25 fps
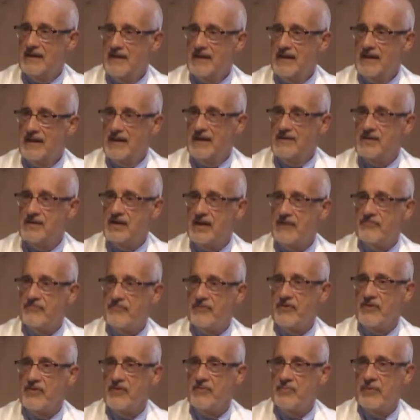And yet for
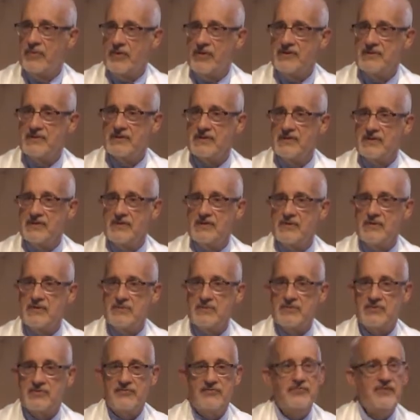the person whose
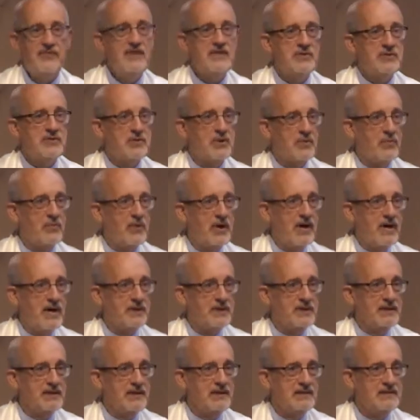feet you're
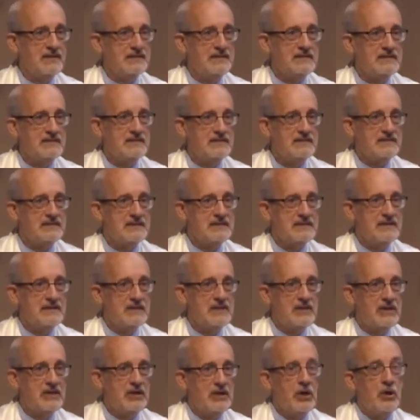washing,
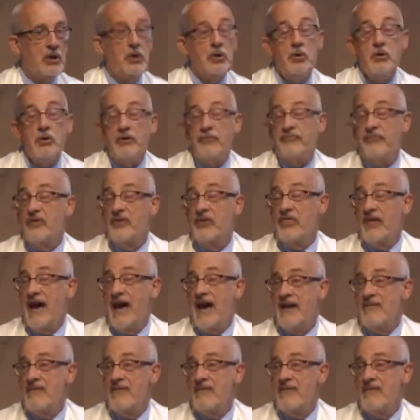or for that